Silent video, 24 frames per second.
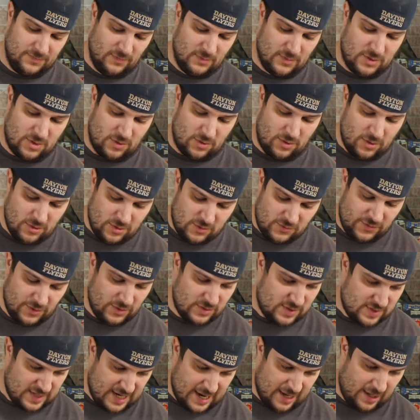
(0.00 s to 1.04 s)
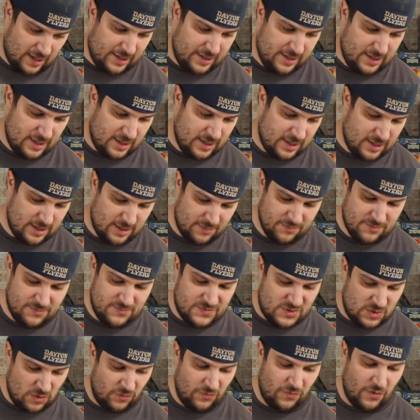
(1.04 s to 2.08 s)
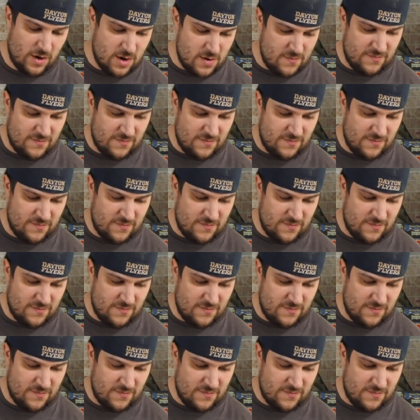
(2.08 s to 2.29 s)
So those feel solid. So far,